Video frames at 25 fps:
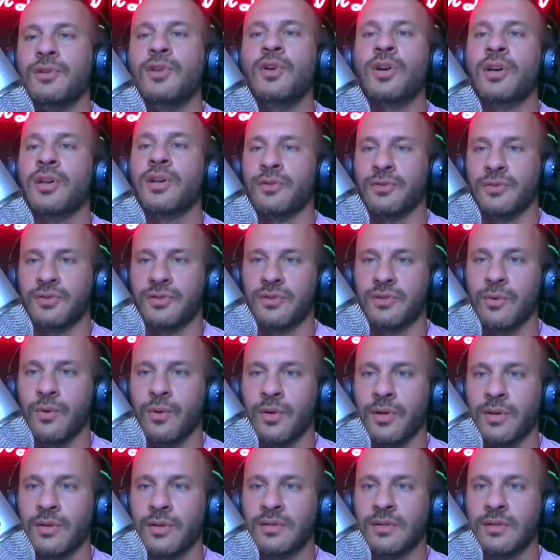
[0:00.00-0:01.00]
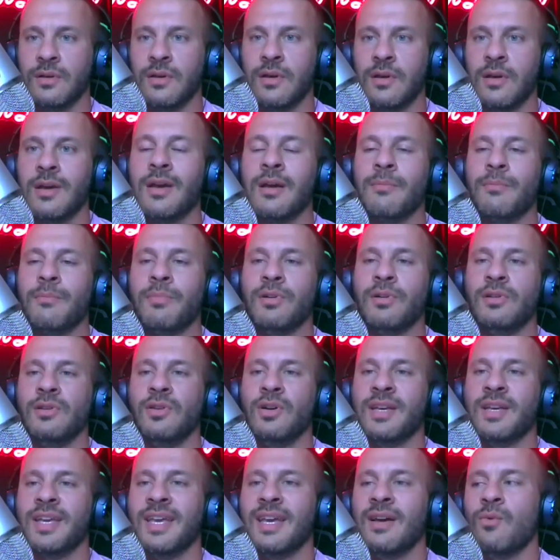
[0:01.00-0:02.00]
look at her stories, but
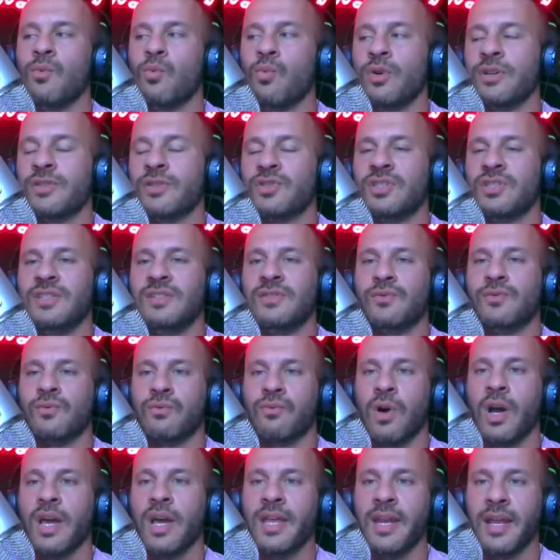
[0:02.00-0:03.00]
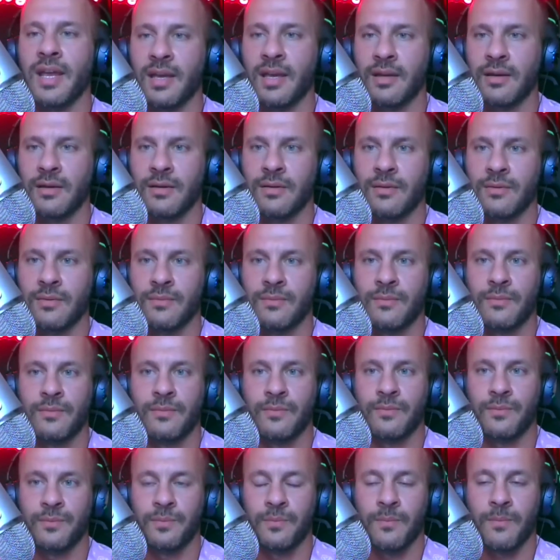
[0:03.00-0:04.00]
look at what she's writing.
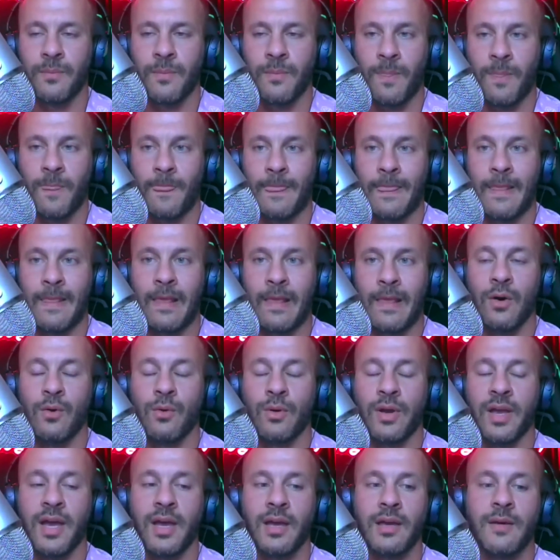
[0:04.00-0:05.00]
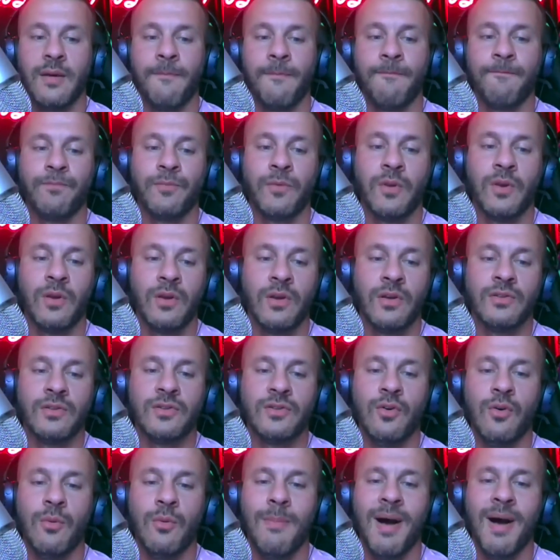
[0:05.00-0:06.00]
Okay.
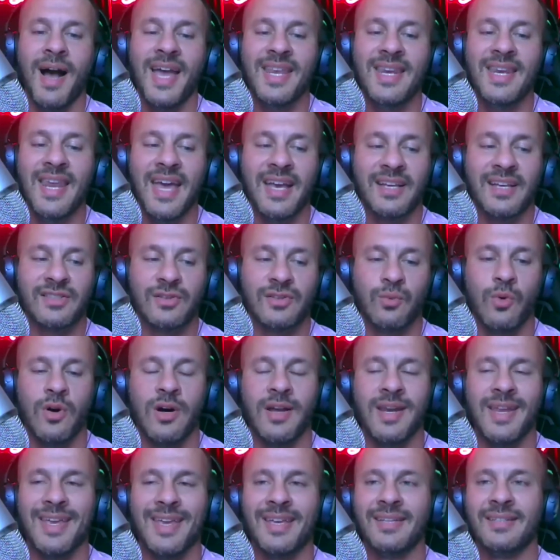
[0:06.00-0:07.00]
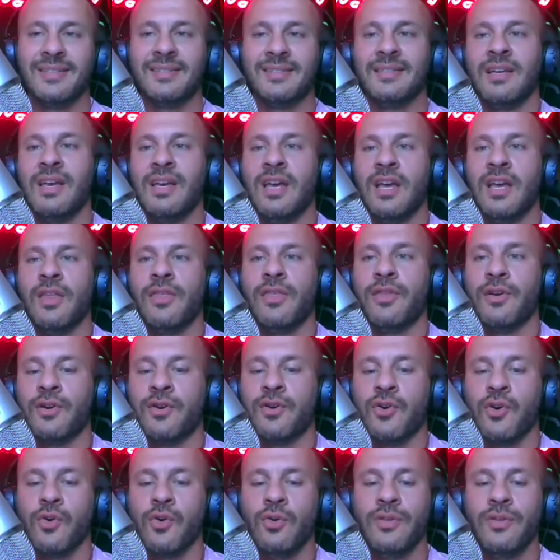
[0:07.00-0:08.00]
So my next one is the
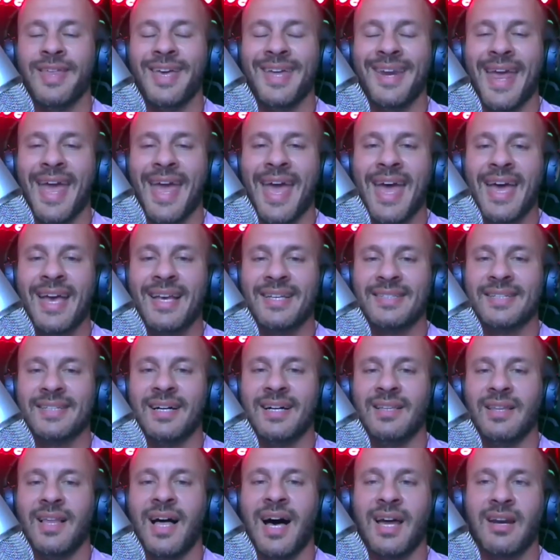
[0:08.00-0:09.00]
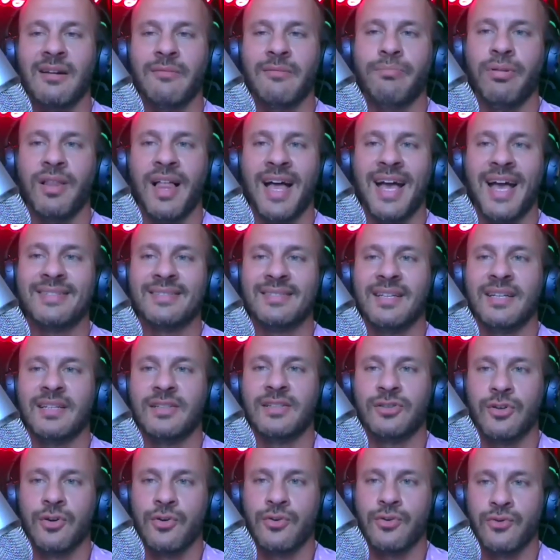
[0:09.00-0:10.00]
girl that has a lot of plastic
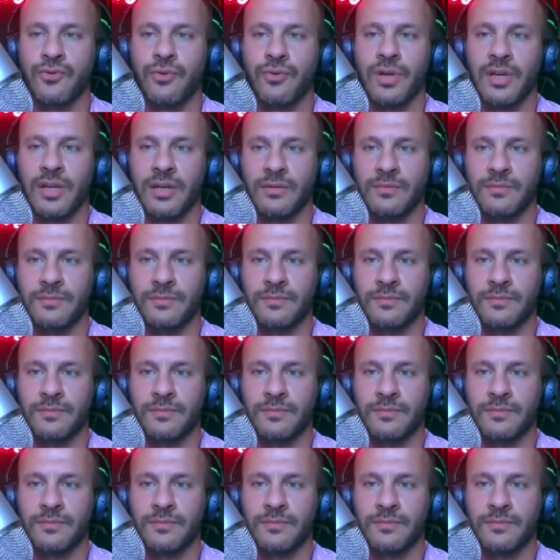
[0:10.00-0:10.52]
surgery,